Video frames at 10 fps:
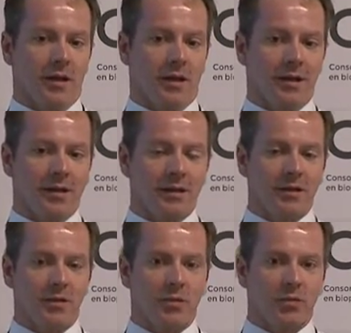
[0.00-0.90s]

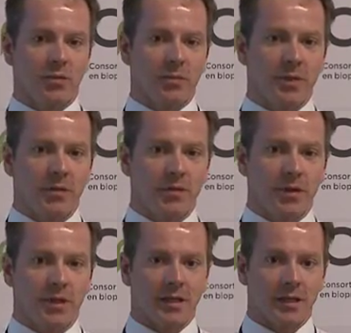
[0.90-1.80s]
Lately, what we've been
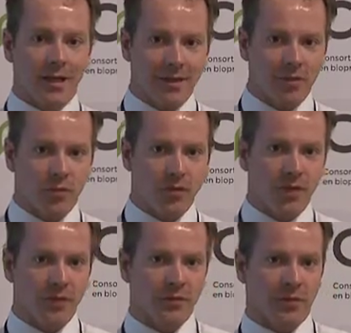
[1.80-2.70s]
doing in the last 3
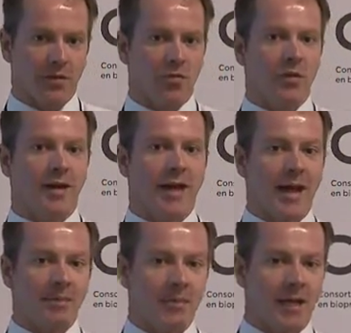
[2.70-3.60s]
years is to
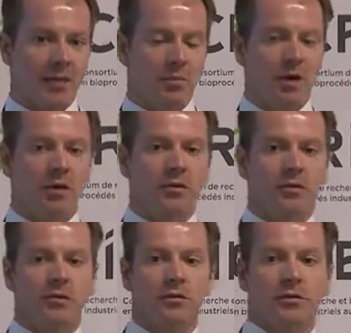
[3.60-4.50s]
adapt that
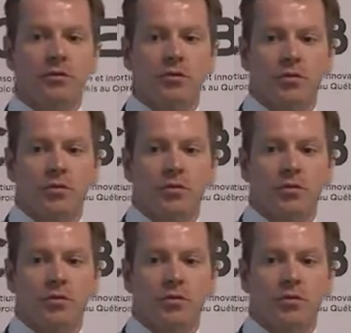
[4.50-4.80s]
model